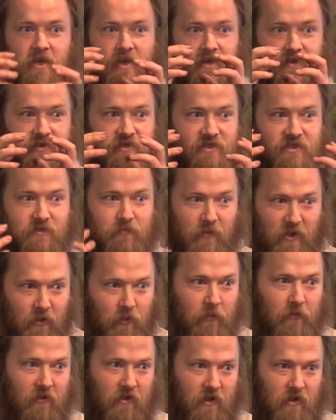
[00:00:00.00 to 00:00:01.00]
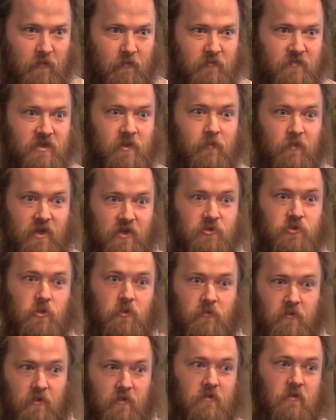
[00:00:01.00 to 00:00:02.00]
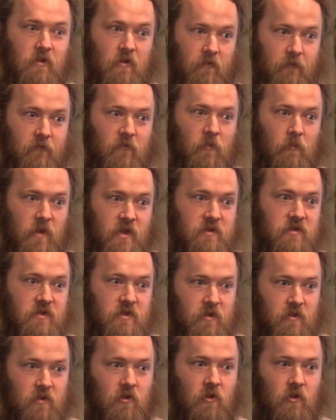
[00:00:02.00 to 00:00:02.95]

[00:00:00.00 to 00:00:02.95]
and smell them to make sure that they're fermenting